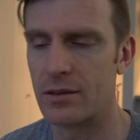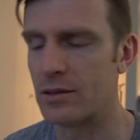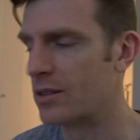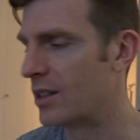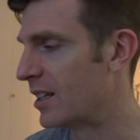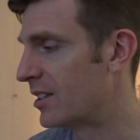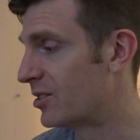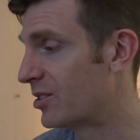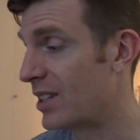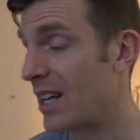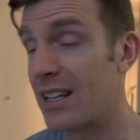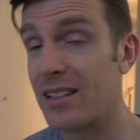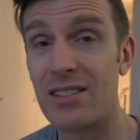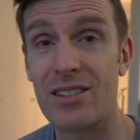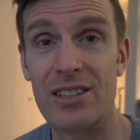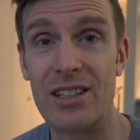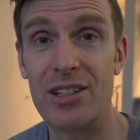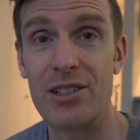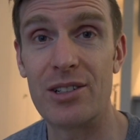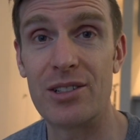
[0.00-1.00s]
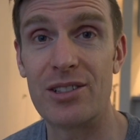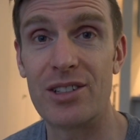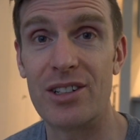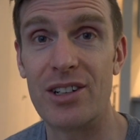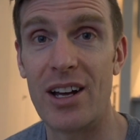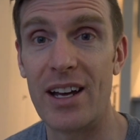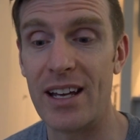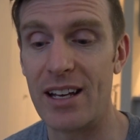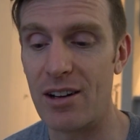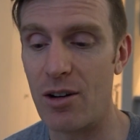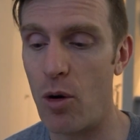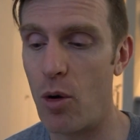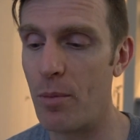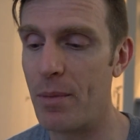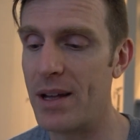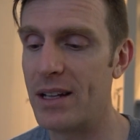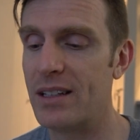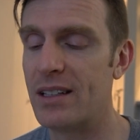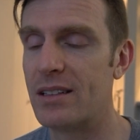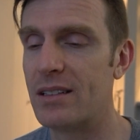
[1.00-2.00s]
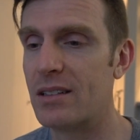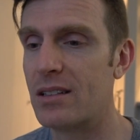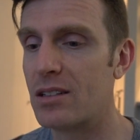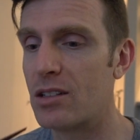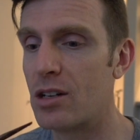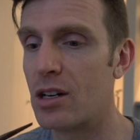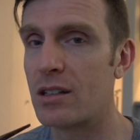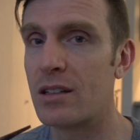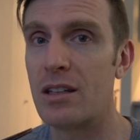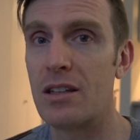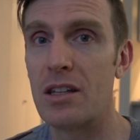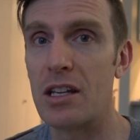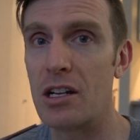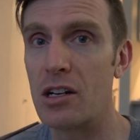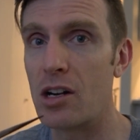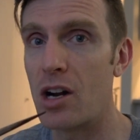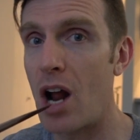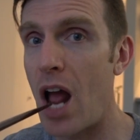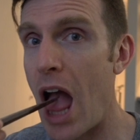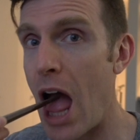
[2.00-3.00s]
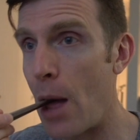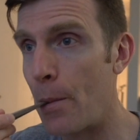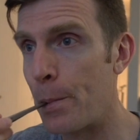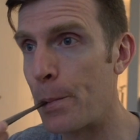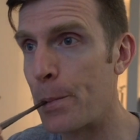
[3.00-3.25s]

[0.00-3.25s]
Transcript: Right, so that's dinner tonight. Homemade cooked dinner.